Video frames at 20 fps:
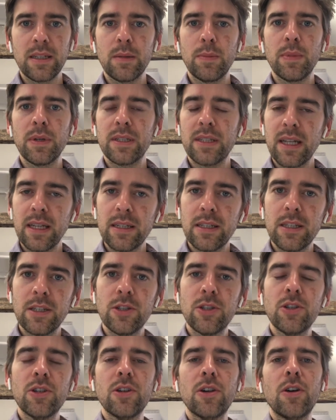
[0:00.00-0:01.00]
It's a
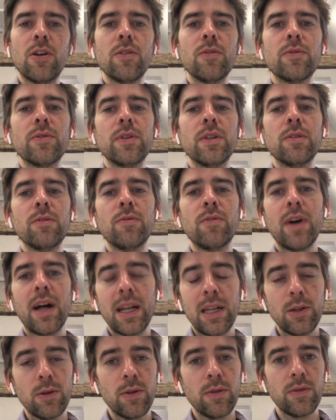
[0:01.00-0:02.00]
percentage of the
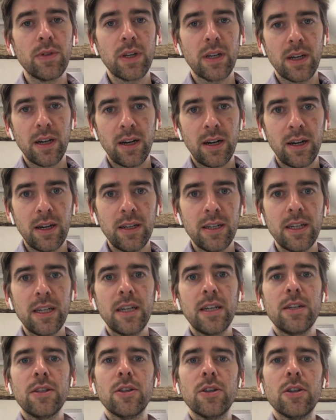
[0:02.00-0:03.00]
value of the car
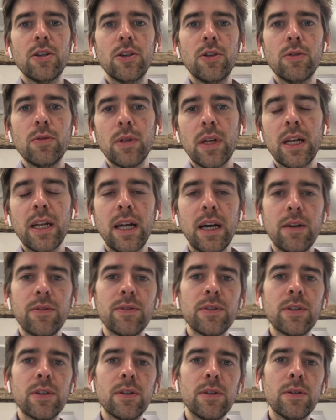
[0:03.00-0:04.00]
that you then
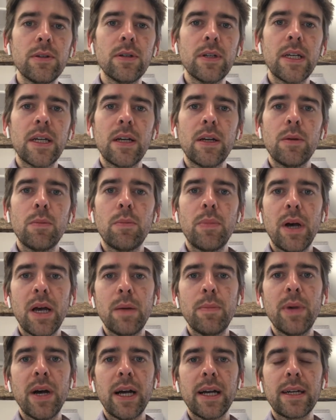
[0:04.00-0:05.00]
have to
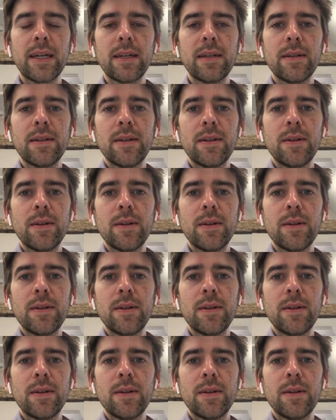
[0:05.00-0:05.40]
pay back